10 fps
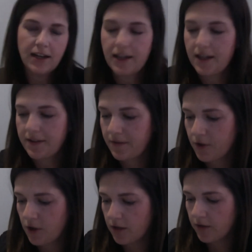and I think
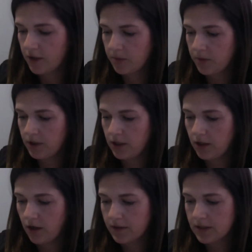for a lot of our community,
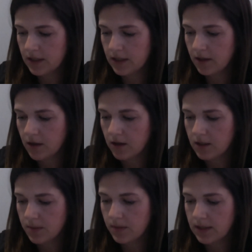obviously there are
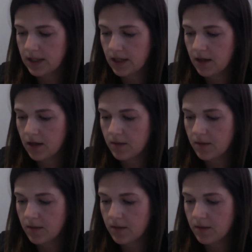some things that